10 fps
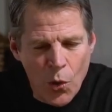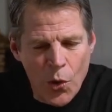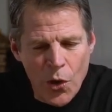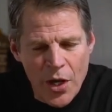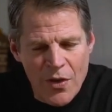
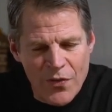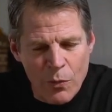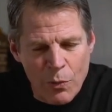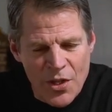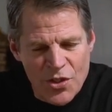or if
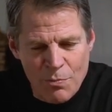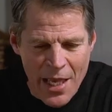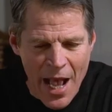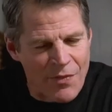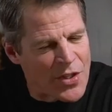it runs
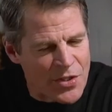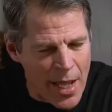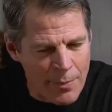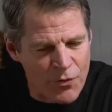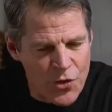beyond the
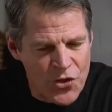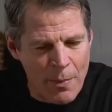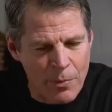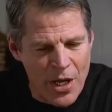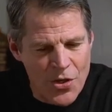time of her
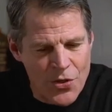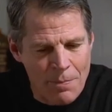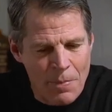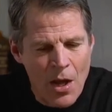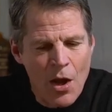separation,